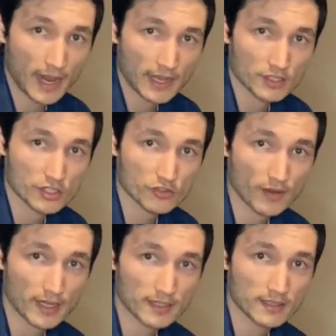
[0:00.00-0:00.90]
and
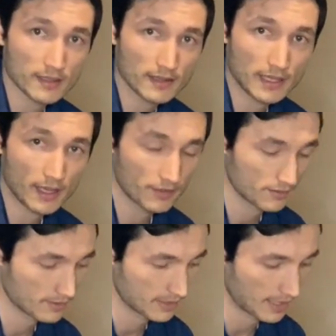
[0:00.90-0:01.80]
straighten the
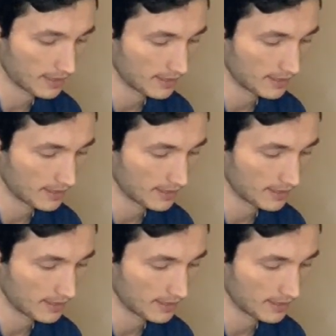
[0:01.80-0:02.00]
other side.